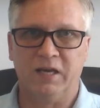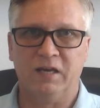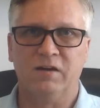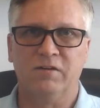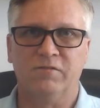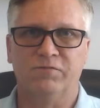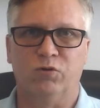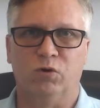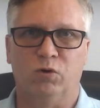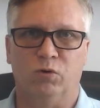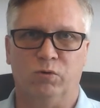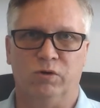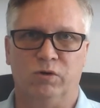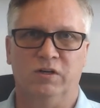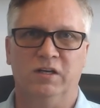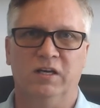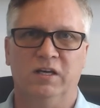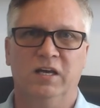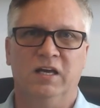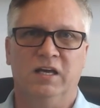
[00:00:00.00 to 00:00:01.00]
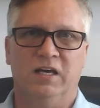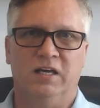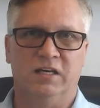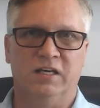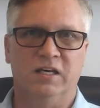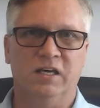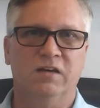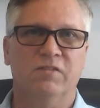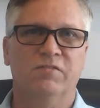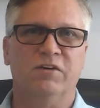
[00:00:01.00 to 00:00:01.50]
it forward and
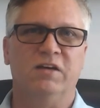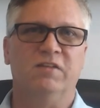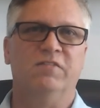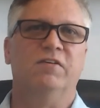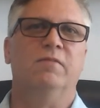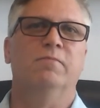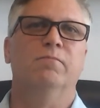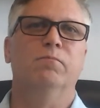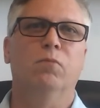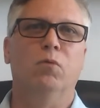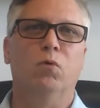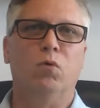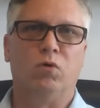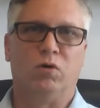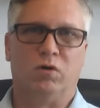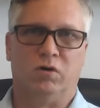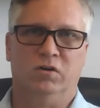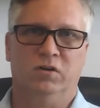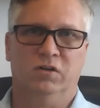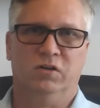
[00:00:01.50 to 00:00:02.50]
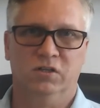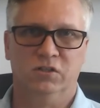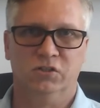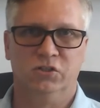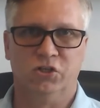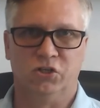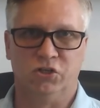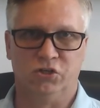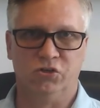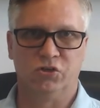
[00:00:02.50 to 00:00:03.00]
give even more
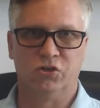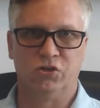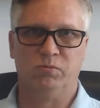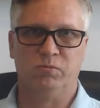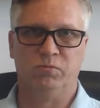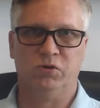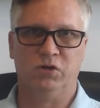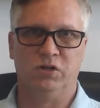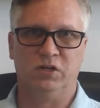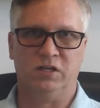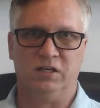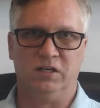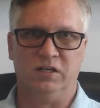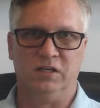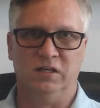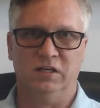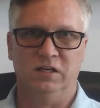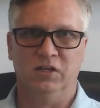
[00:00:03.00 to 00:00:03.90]
to your community